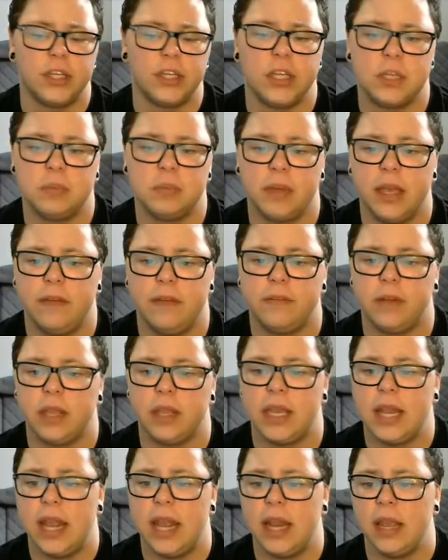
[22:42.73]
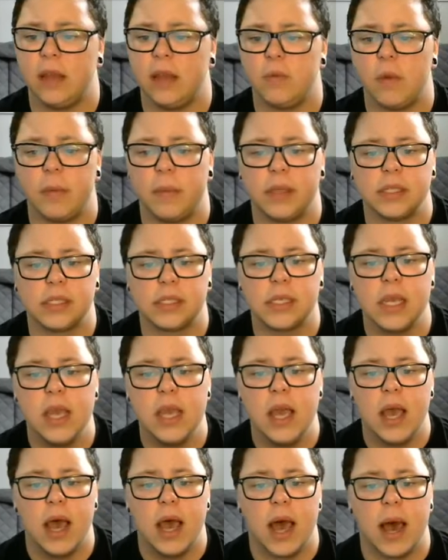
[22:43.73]
She's played for the Canadian
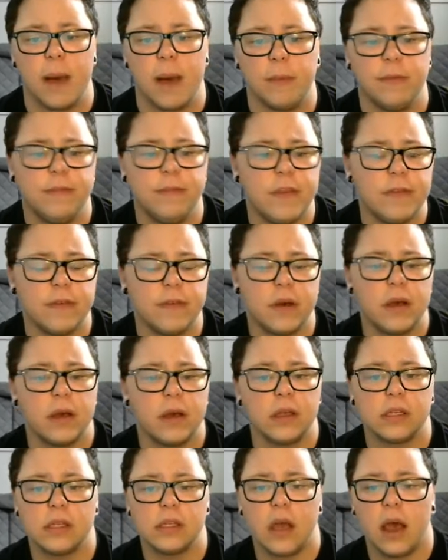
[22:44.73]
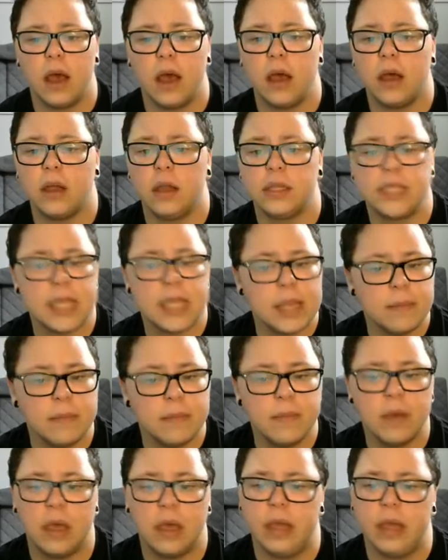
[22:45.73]
women's FIFA team,